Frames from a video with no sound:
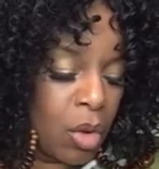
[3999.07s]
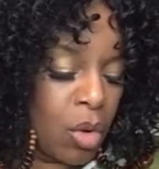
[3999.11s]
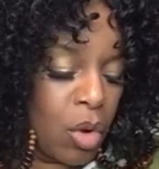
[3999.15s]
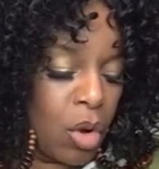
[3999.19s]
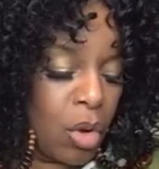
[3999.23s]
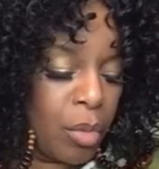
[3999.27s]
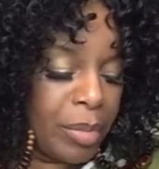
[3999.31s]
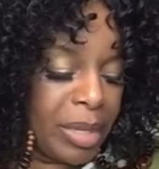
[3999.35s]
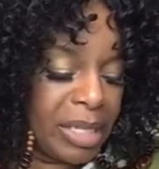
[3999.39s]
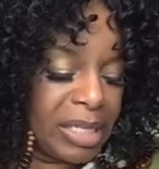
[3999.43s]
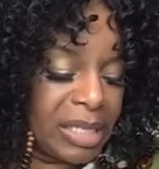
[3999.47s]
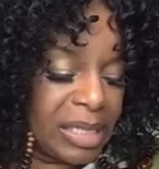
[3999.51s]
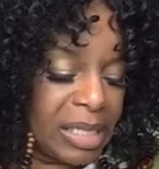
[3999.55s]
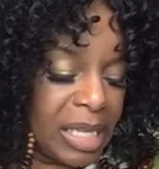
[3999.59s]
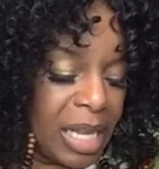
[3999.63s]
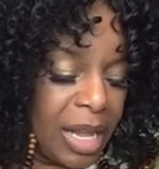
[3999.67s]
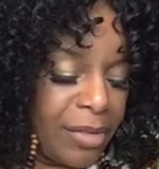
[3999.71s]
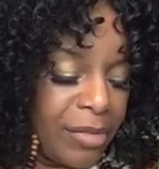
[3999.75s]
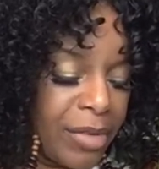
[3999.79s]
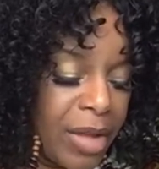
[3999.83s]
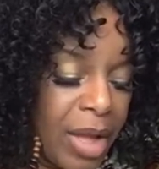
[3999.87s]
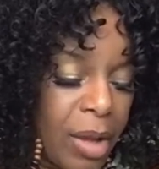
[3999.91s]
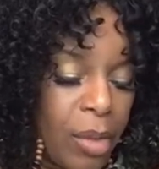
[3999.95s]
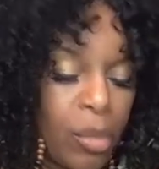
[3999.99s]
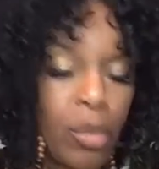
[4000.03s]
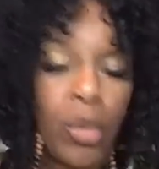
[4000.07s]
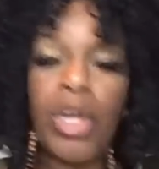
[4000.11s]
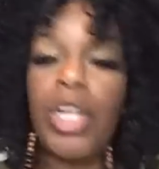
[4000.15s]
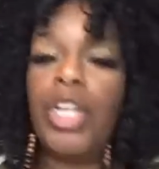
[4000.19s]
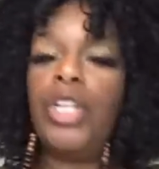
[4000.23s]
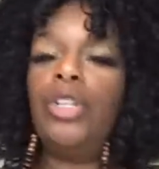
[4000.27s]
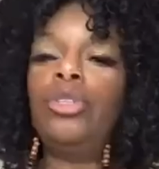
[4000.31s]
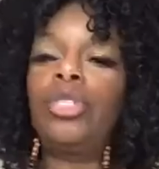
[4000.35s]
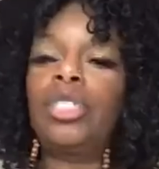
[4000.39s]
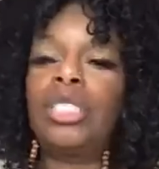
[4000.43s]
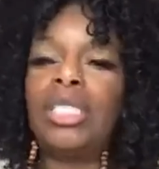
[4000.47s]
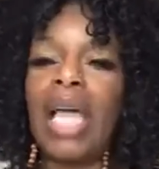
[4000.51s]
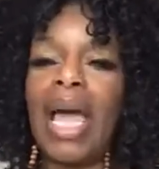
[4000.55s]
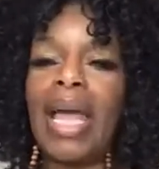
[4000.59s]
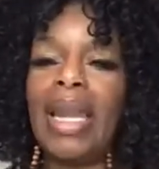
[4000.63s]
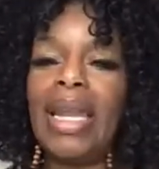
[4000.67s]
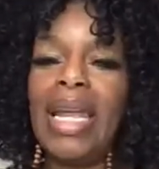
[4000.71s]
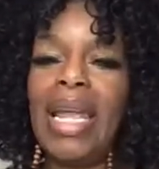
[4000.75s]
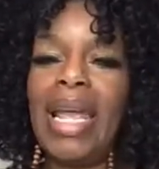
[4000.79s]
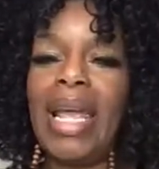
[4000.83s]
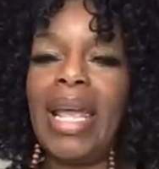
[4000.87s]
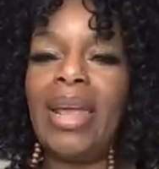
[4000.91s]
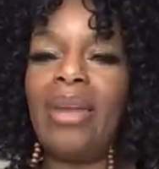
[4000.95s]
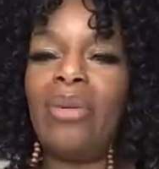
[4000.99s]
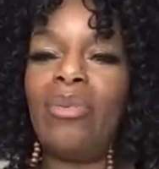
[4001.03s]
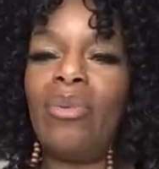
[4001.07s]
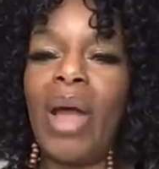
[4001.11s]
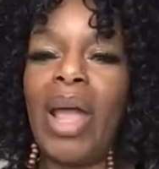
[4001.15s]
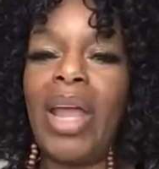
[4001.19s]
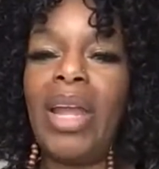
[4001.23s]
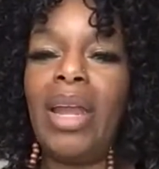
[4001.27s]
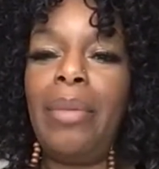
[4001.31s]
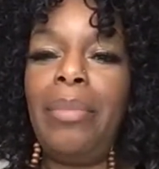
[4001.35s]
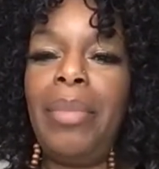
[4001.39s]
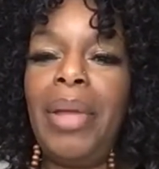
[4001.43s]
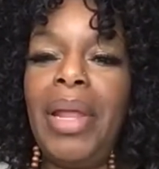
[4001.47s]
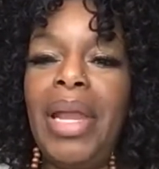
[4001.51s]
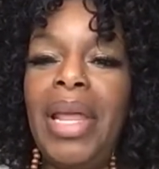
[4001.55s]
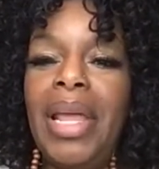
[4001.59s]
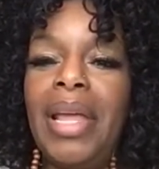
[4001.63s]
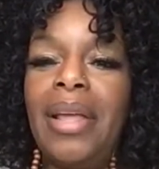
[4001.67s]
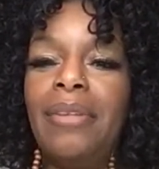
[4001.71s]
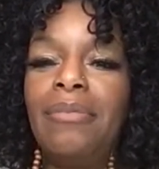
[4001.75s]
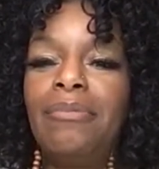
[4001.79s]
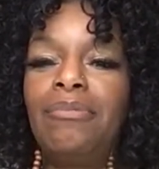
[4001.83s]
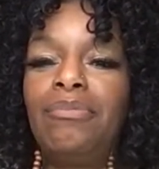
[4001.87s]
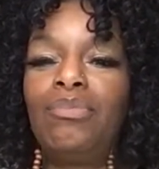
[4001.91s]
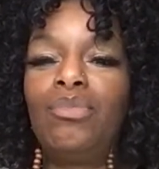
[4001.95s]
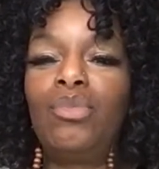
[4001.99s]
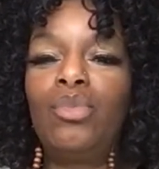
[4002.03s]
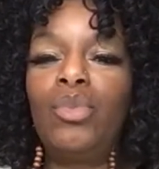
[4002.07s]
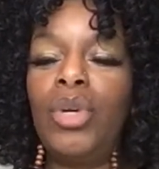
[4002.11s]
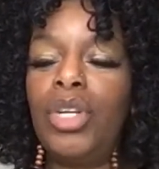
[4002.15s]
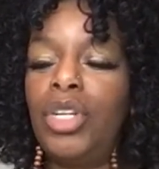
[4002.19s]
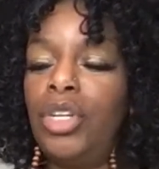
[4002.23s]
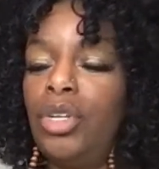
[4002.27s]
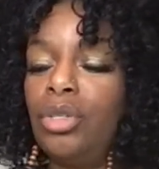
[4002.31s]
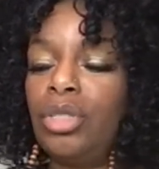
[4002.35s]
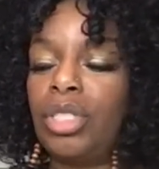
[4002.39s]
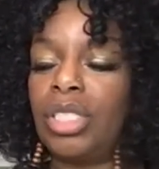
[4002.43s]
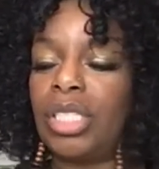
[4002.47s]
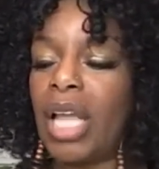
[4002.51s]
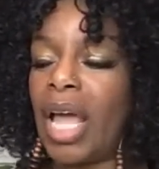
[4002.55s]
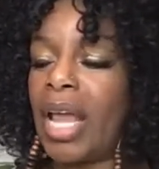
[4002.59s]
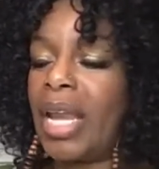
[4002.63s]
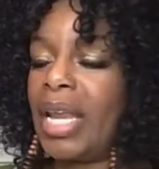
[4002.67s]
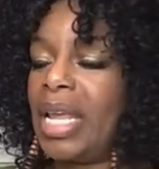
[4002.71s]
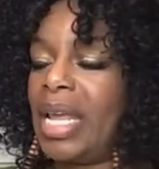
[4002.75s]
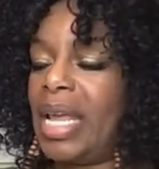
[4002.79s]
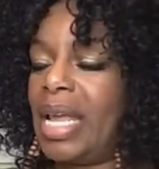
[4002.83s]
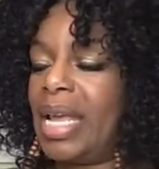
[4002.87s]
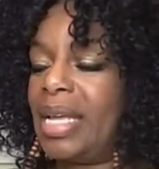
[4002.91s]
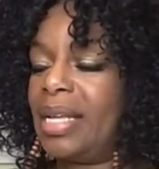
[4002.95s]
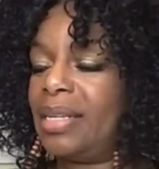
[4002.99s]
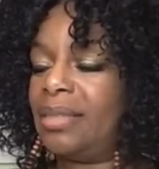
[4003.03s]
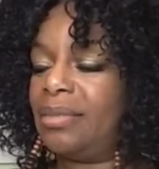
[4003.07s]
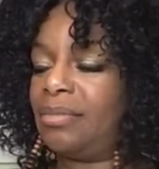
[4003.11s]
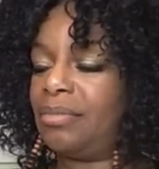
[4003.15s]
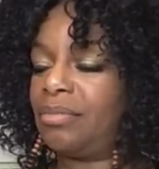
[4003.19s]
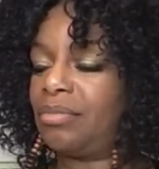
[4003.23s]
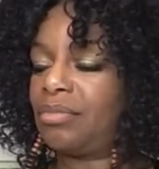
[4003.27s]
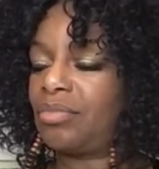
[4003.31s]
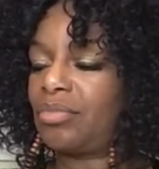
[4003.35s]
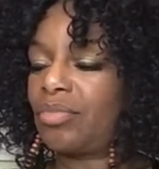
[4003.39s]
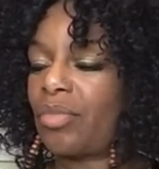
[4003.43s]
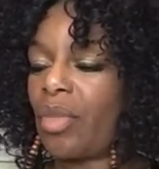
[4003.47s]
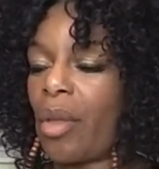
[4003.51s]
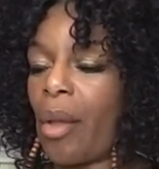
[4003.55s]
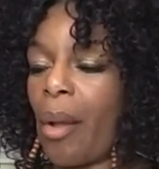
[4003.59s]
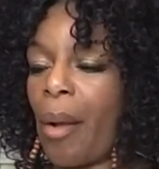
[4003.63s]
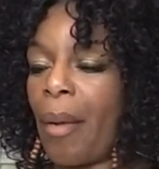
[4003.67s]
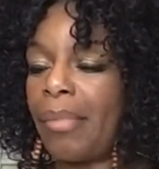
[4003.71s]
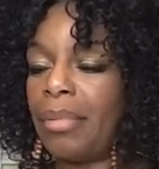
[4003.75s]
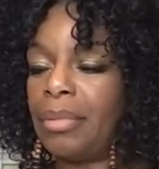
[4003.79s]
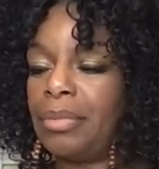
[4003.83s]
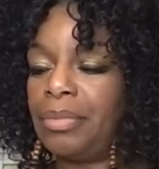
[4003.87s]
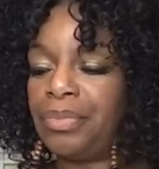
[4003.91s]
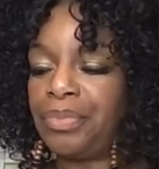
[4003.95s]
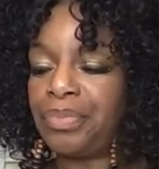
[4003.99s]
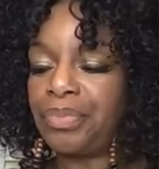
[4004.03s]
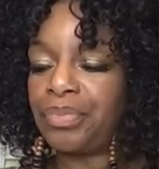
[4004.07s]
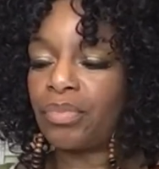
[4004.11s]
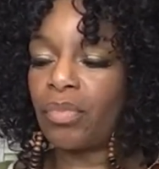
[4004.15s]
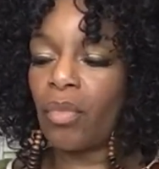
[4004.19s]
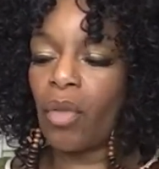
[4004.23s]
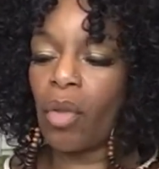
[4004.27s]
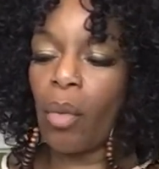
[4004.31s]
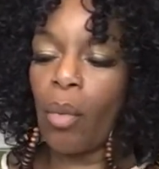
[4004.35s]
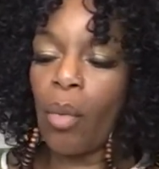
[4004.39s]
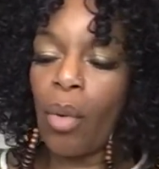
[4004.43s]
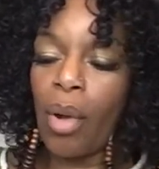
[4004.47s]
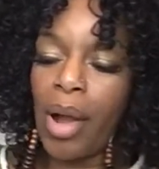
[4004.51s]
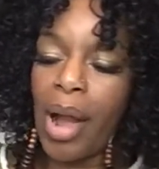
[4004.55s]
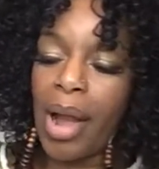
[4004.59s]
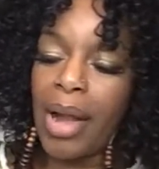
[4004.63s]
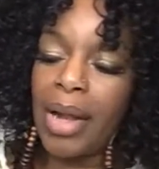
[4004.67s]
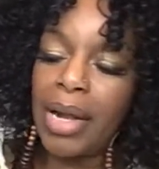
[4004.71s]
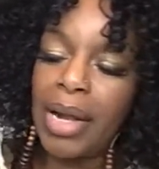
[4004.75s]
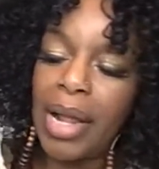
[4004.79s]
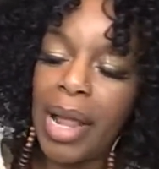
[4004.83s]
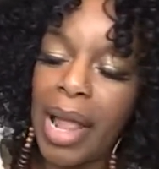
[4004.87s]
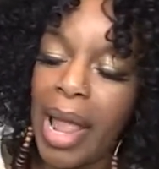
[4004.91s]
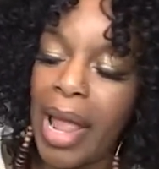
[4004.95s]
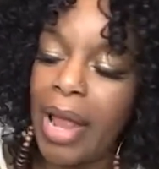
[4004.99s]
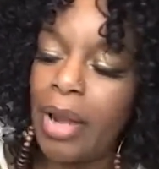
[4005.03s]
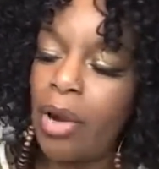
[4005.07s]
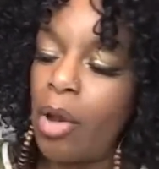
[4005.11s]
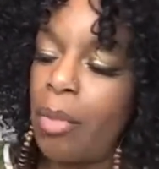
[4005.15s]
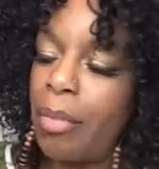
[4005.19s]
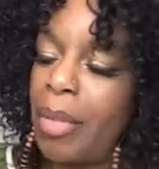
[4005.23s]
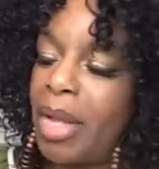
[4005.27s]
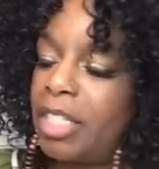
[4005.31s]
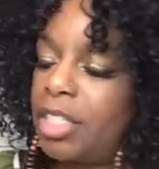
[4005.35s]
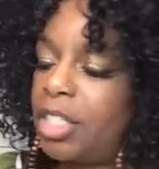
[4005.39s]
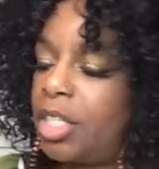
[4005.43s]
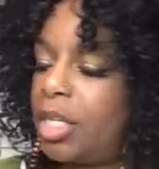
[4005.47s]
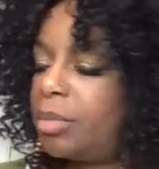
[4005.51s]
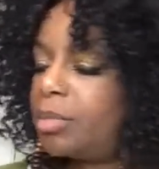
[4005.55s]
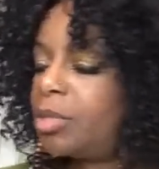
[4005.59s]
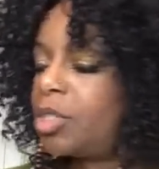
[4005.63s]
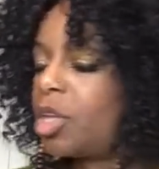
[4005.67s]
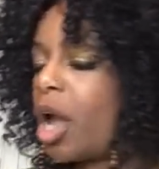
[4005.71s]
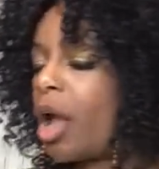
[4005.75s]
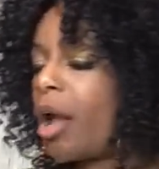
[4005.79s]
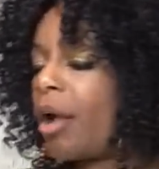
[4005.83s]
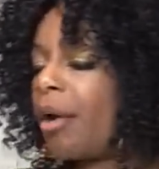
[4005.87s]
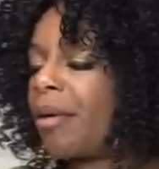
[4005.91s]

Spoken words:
Oh, Miss Diva, what are you studying? Wait a minute. What are you studying? Well, I don't know. All my chips, y'all.